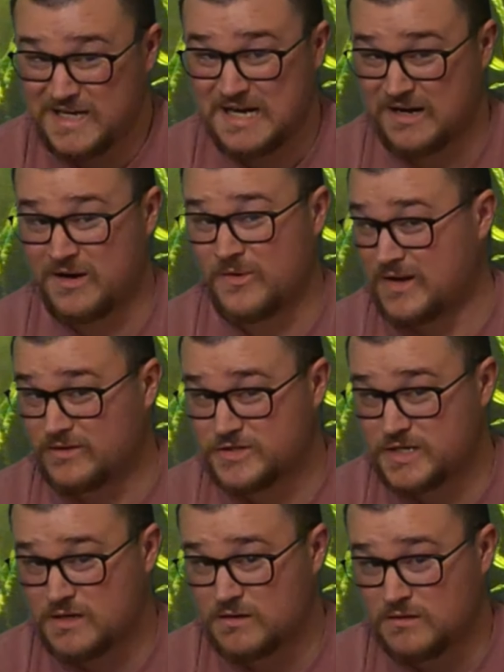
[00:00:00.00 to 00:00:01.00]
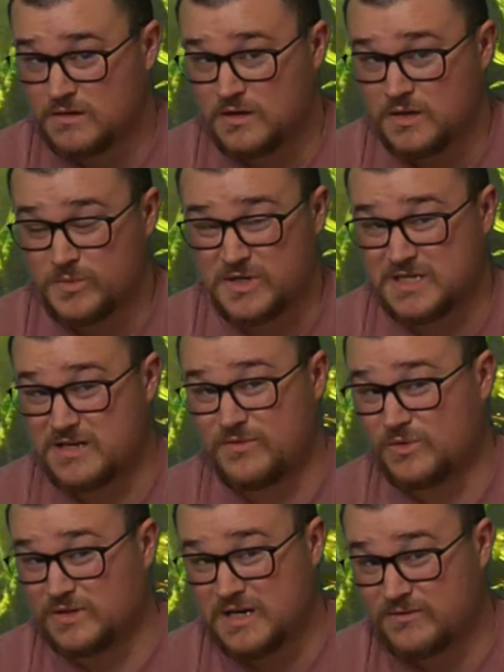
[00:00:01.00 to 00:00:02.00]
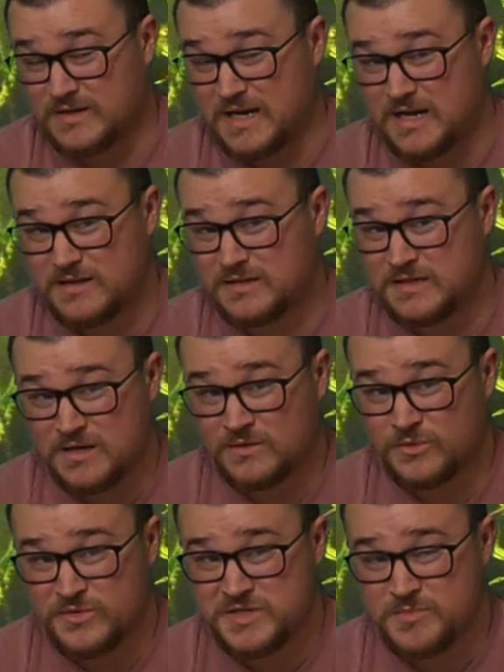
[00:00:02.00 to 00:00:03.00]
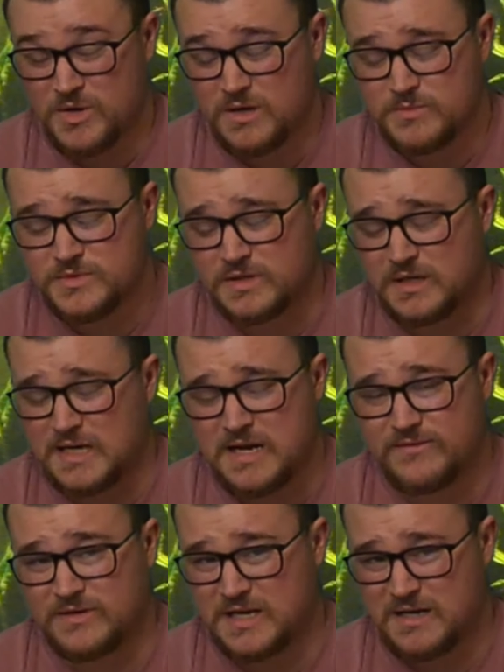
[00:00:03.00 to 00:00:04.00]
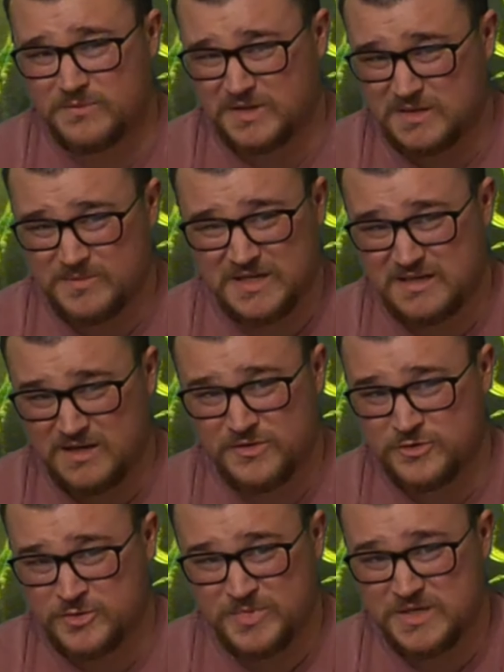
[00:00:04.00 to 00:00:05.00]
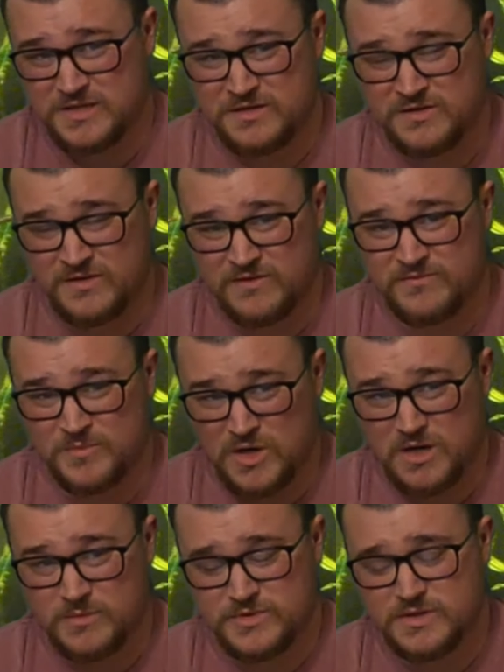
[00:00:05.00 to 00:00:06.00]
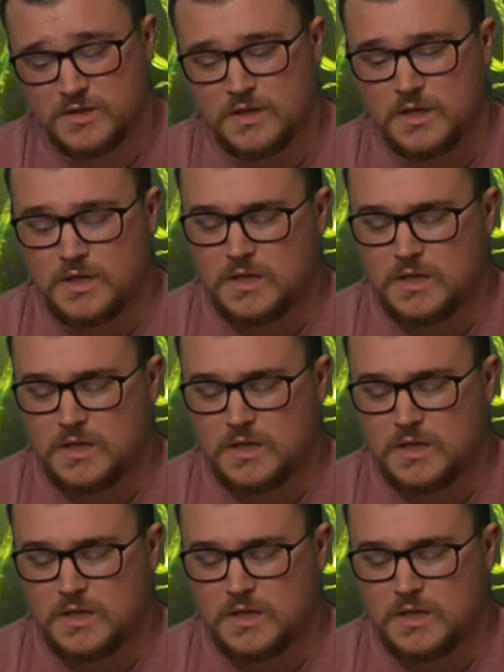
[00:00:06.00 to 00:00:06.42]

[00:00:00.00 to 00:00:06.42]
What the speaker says: eat a hair algae, because I've only ever had the neon rosy barbs. Like, I haven't had really many other species of barbs.